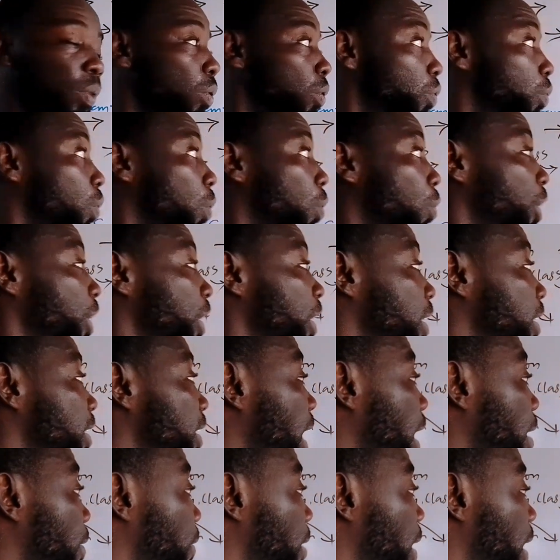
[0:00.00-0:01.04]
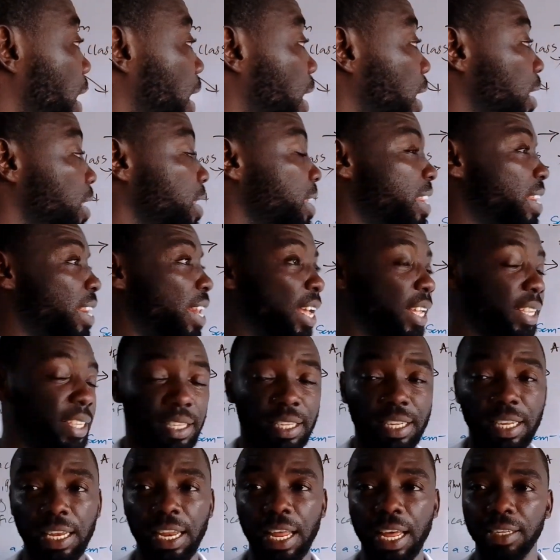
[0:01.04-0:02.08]
So in our
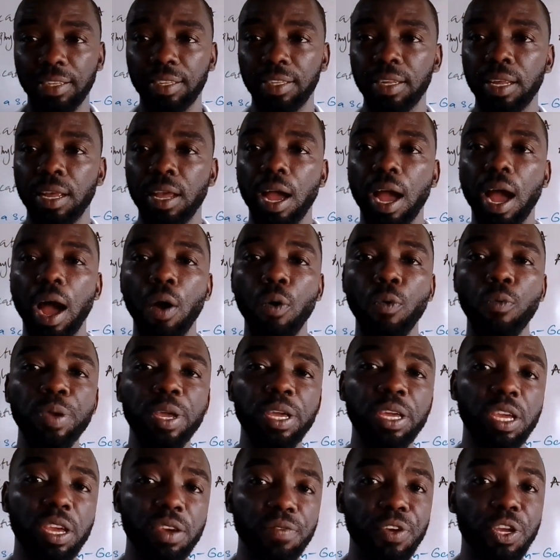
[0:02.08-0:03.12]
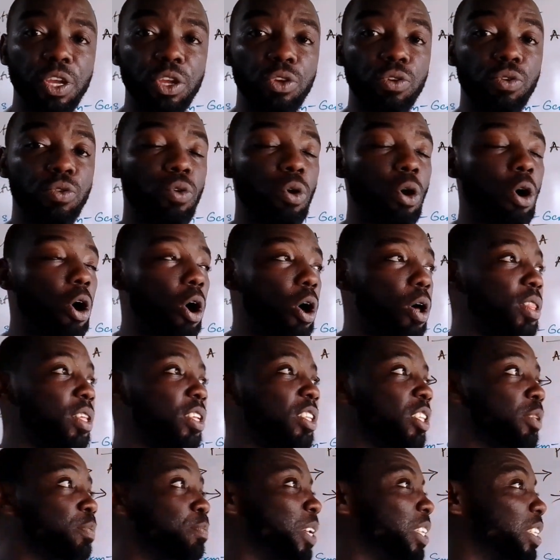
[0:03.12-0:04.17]
next class, I will be giving you all the
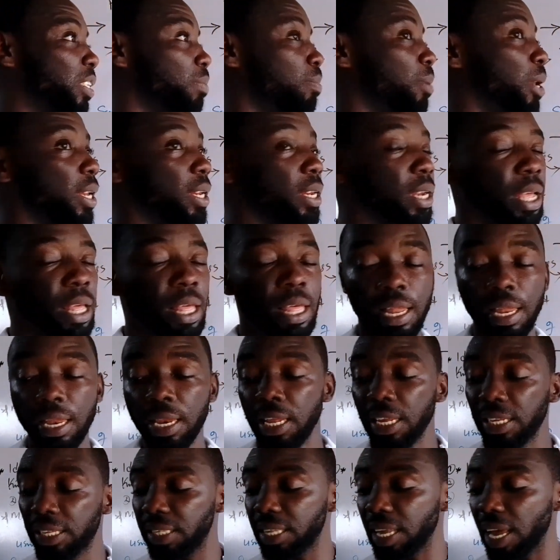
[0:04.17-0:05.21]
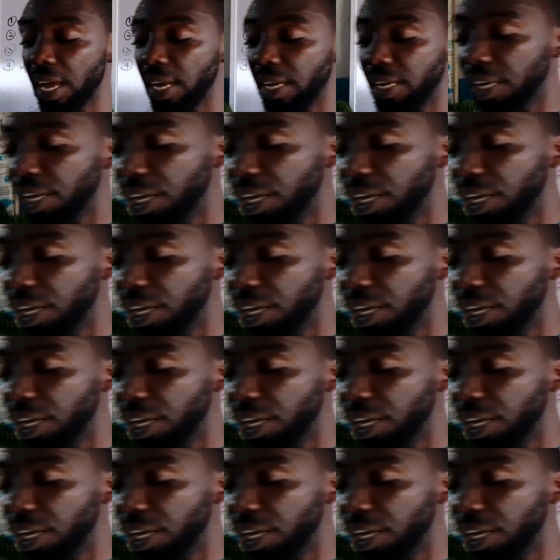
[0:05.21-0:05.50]
specimen listed